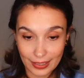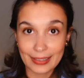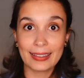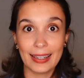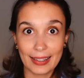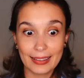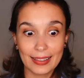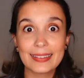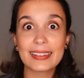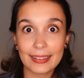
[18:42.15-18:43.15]

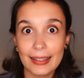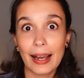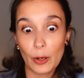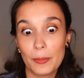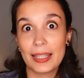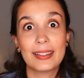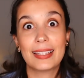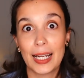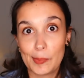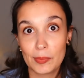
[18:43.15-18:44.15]
Again, see how many
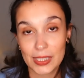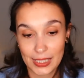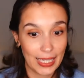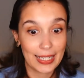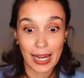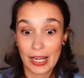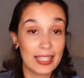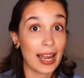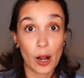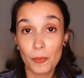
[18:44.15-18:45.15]
times and
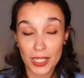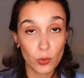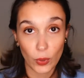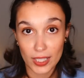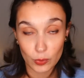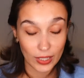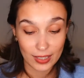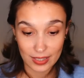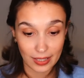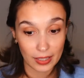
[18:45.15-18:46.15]
in how many ways we
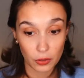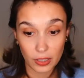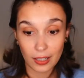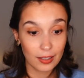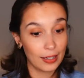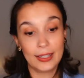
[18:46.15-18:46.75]
can style that.